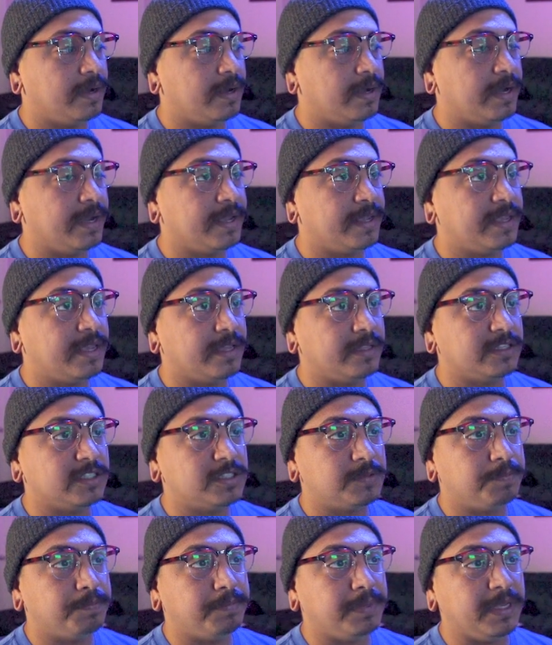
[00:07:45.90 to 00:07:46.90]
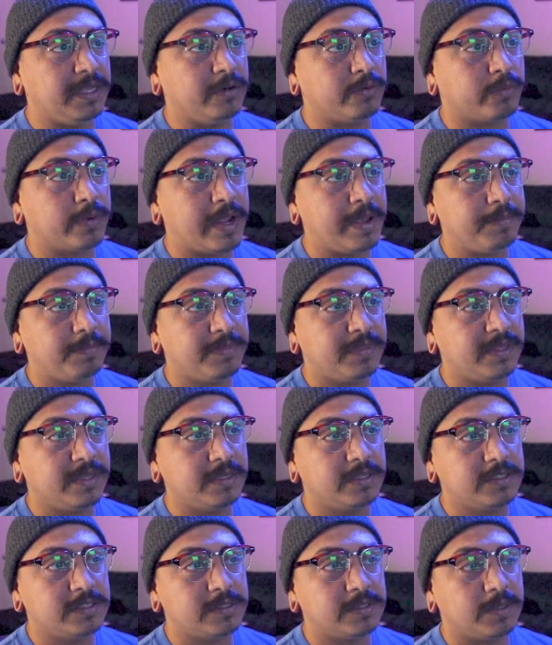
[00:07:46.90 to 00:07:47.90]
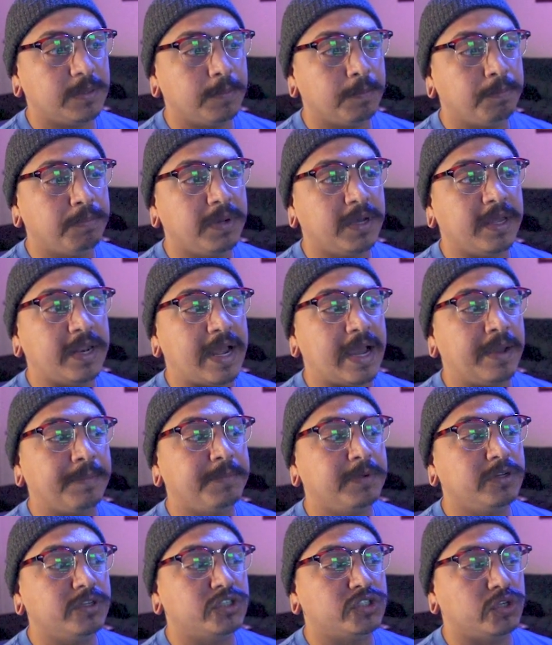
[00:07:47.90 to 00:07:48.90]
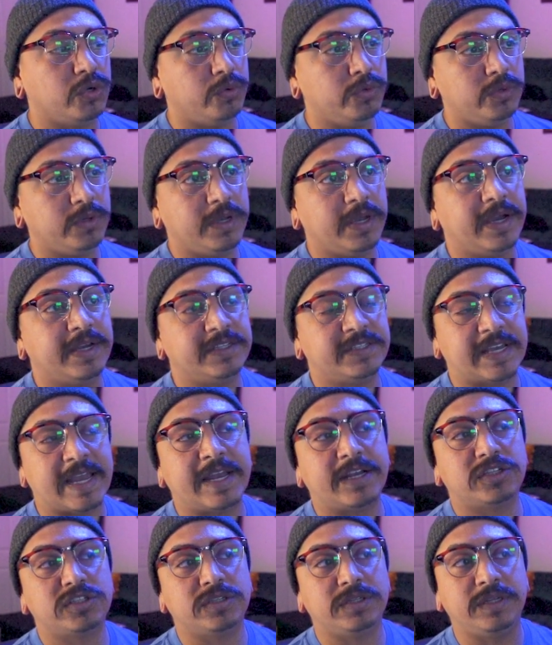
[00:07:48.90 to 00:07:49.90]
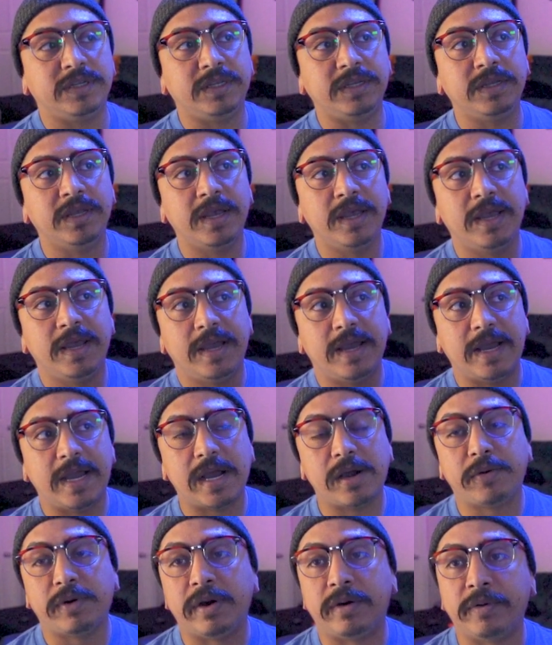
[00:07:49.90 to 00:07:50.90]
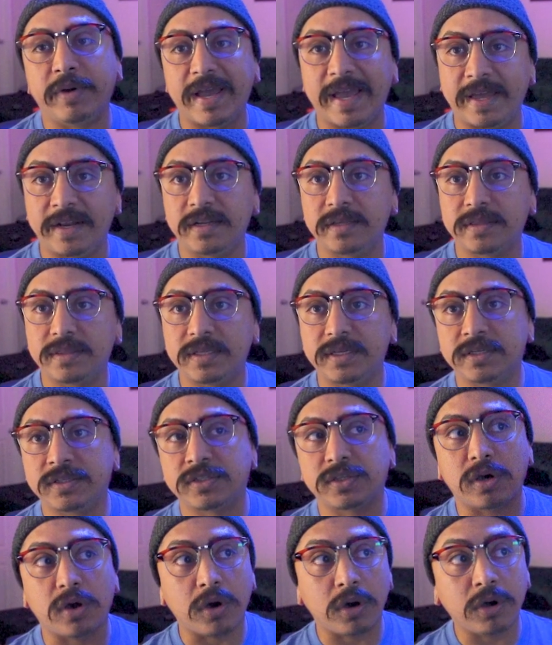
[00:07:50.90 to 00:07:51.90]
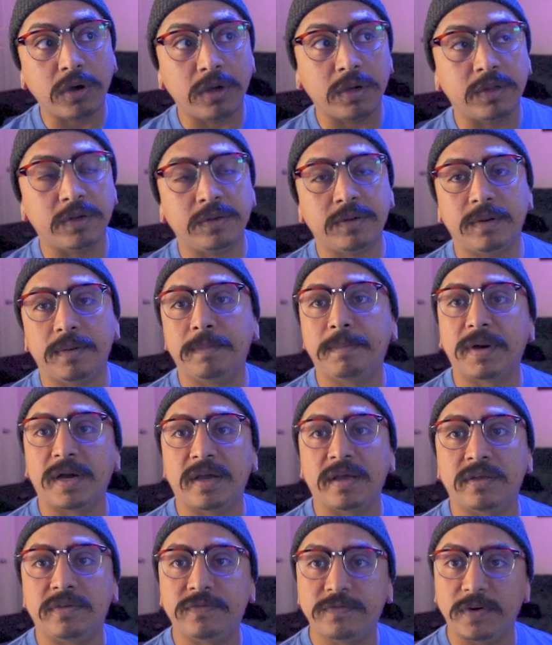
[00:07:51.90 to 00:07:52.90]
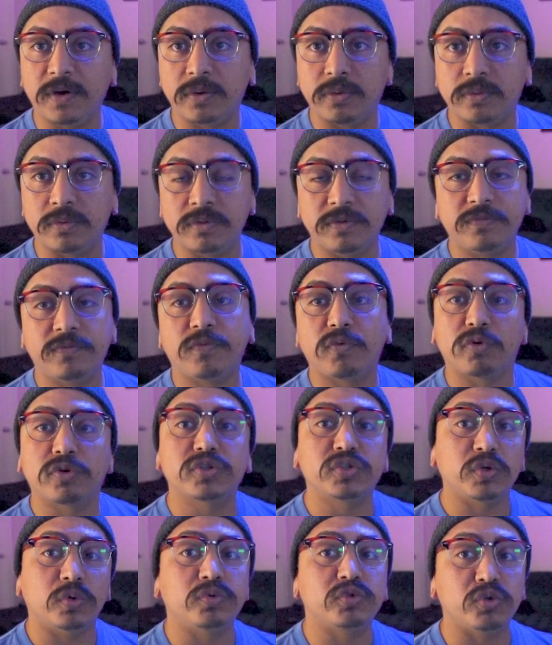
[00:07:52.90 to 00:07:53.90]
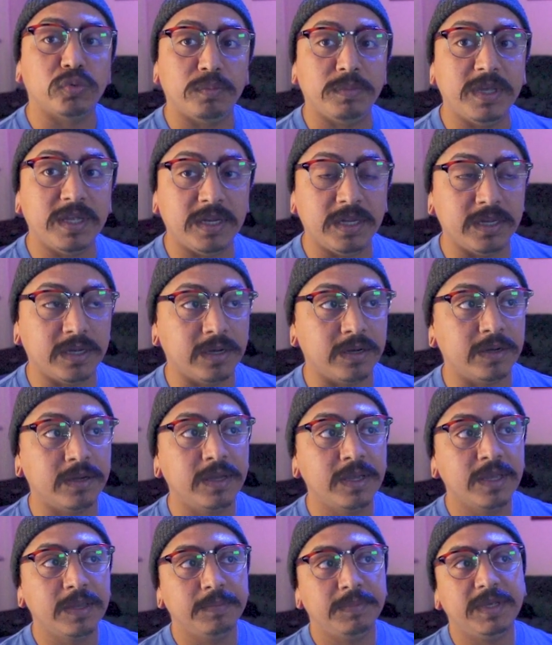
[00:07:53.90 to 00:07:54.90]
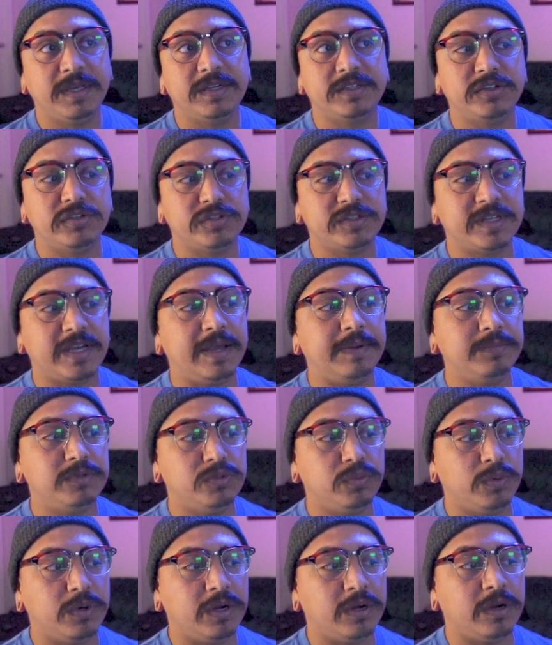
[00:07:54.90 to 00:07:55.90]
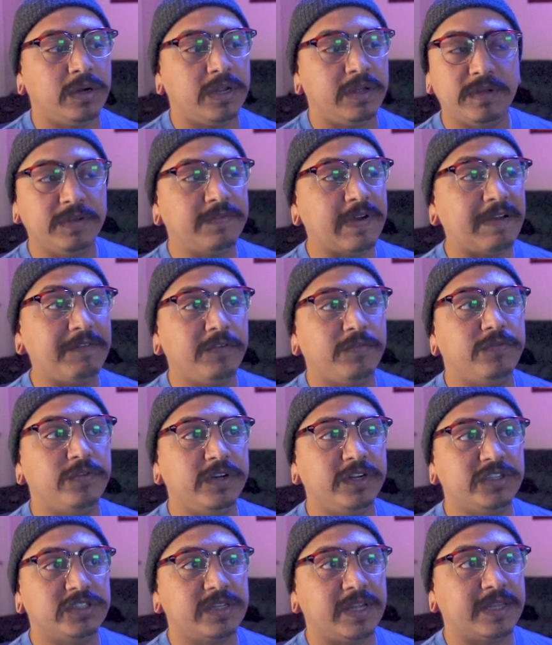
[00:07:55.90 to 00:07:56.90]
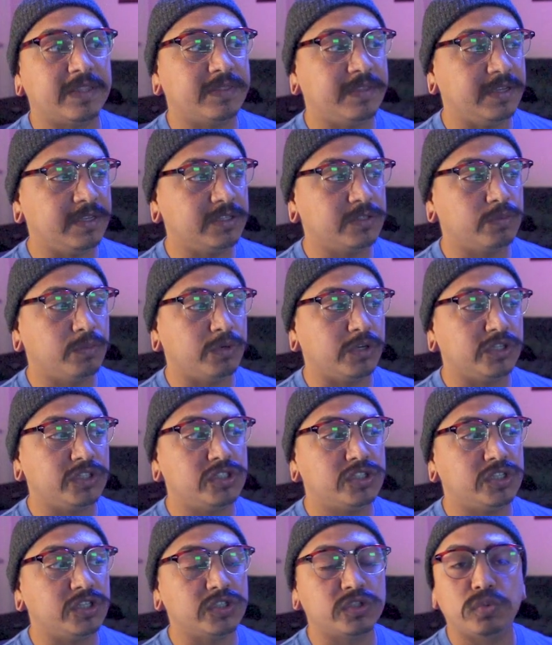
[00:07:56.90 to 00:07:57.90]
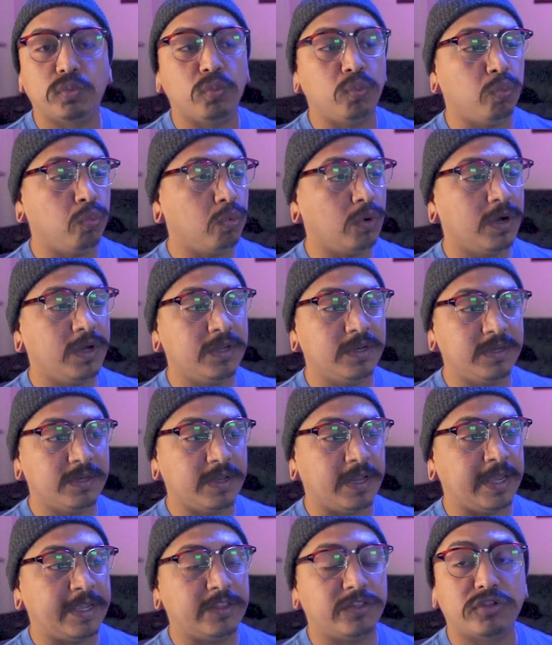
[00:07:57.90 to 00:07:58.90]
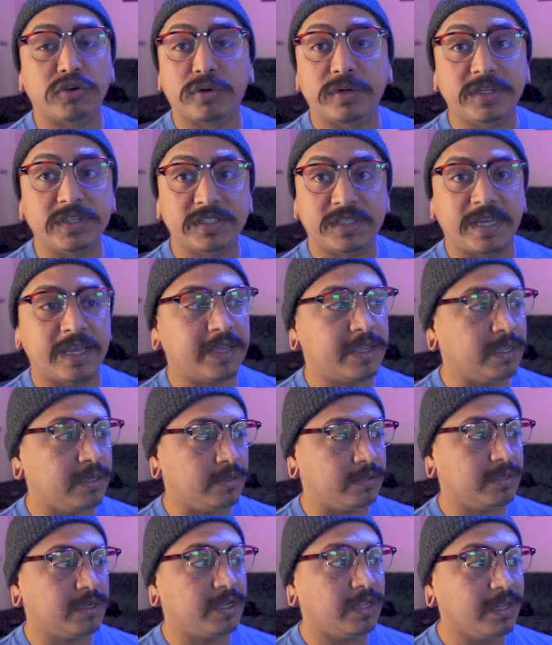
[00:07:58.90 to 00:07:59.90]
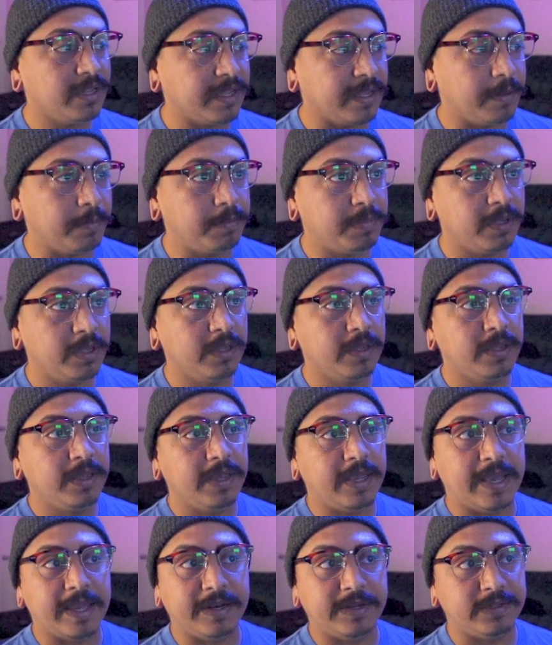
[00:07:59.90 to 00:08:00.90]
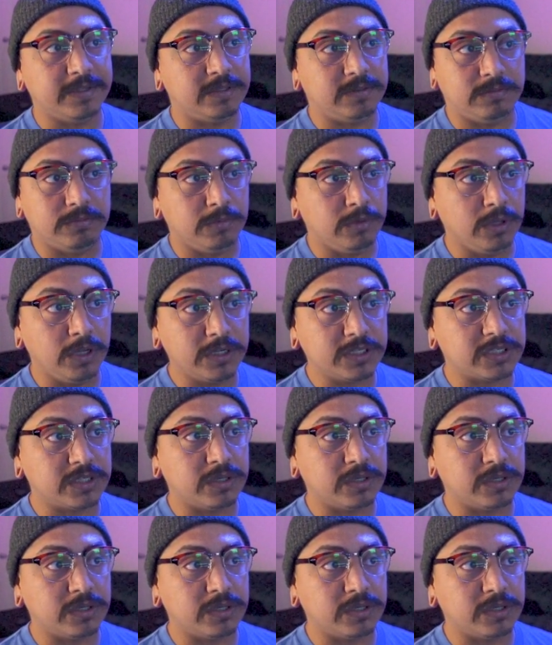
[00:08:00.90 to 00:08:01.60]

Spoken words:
I can speed ramp this, but I'm going to show you guys actually how I'll edit this on my phone for social media, because there's times where if I have a footage like this where it's just one like 30-second clip and it looks